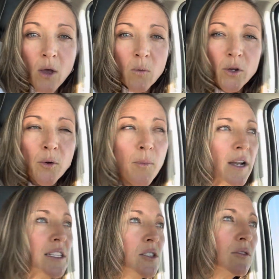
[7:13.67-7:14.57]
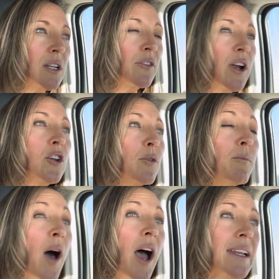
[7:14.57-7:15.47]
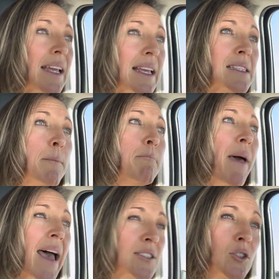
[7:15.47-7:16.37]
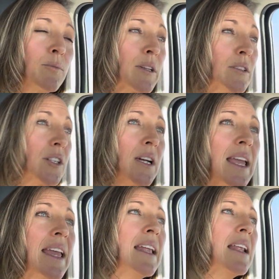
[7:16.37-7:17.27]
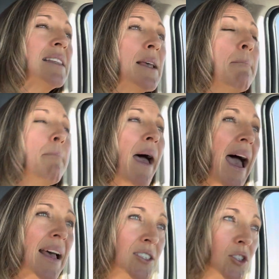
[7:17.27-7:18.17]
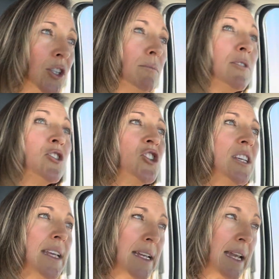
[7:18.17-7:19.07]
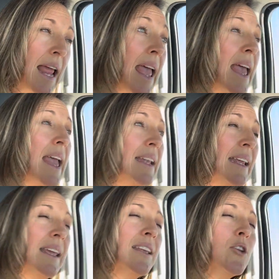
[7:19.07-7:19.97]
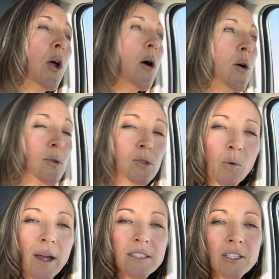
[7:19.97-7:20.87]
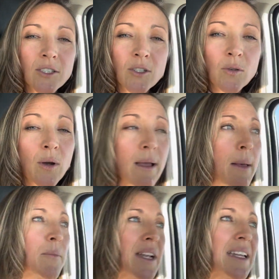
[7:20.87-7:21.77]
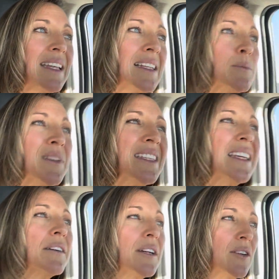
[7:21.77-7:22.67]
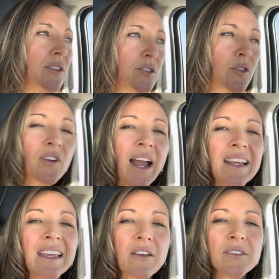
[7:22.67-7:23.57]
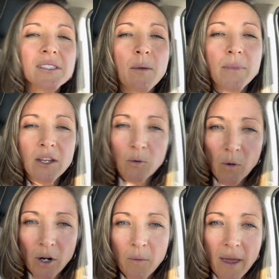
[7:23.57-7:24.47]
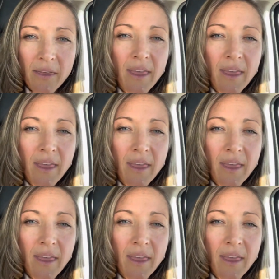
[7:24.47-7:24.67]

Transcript: Well, your body's no different. Your body is a master builder. It is a master machine, and it knows what to do, but it needs material. You've got to give it something to work with.